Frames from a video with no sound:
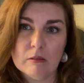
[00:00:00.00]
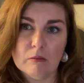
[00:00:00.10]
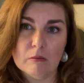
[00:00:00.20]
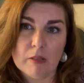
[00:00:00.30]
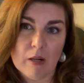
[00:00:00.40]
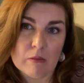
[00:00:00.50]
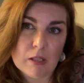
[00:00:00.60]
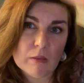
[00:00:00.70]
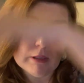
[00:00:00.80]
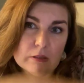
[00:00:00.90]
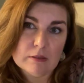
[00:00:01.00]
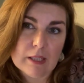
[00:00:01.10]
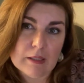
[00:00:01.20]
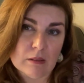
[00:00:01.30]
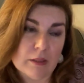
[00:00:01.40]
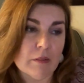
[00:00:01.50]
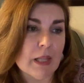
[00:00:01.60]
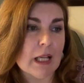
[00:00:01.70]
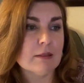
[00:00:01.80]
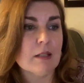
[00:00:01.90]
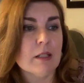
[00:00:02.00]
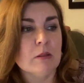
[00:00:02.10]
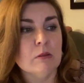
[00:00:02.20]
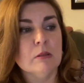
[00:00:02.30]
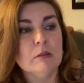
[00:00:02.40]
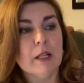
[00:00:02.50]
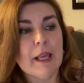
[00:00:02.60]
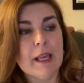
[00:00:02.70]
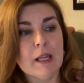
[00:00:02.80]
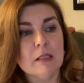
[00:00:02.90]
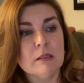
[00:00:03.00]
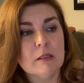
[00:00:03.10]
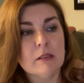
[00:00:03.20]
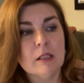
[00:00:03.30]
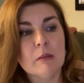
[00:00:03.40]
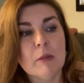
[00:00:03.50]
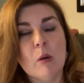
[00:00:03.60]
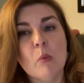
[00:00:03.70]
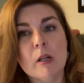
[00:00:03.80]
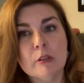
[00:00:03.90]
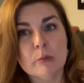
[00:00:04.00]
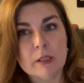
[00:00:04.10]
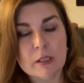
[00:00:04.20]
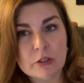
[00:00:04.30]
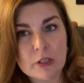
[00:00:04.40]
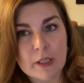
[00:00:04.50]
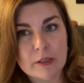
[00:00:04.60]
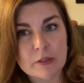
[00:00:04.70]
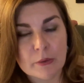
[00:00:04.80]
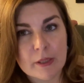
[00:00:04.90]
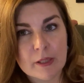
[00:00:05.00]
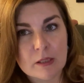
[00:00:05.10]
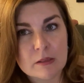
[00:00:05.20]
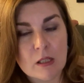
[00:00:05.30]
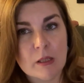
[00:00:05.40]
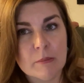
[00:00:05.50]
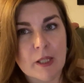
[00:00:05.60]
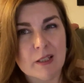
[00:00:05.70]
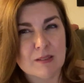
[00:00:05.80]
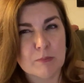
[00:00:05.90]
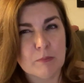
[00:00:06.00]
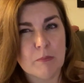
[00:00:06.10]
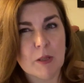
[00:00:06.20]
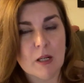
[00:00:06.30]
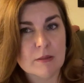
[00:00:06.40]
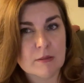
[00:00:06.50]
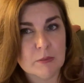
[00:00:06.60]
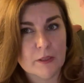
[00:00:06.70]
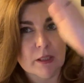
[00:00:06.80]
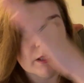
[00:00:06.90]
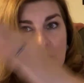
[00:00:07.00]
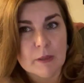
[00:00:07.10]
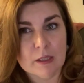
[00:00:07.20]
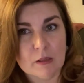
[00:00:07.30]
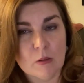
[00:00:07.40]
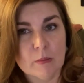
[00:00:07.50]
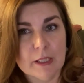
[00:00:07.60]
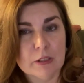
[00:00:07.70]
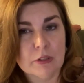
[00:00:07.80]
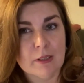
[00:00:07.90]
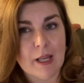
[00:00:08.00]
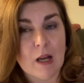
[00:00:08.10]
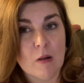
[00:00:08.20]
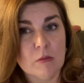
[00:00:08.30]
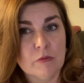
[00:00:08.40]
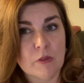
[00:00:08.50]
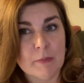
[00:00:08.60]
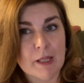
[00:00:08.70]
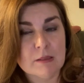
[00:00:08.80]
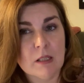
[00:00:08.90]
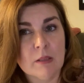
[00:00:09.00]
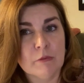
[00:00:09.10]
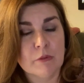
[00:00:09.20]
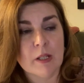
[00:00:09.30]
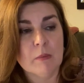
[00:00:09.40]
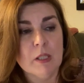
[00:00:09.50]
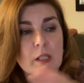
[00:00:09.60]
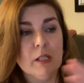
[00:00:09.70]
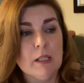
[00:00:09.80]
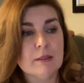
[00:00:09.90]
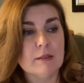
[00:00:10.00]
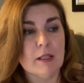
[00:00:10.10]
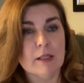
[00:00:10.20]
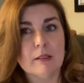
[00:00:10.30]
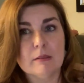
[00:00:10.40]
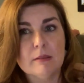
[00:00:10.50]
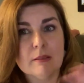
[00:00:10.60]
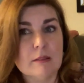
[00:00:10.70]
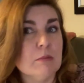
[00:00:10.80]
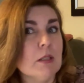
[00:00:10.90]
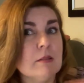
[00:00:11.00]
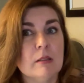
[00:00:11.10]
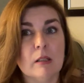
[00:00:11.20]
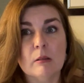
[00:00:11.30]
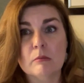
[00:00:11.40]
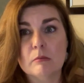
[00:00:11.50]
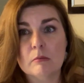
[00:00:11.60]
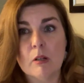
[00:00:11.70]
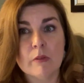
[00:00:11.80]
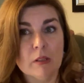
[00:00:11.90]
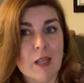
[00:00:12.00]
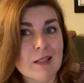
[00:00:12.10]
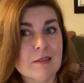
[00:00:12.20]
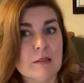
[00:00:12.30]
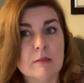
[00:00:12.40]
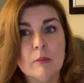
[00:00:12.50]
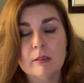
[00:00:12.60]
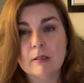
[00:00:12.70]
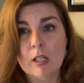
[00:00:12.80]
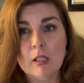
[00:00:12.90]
now we're coming to the tail end of that cycle and think about what you initiated during that time that is possibly coming at a culmination now from that time frame. It's like six months ago, over the last six months,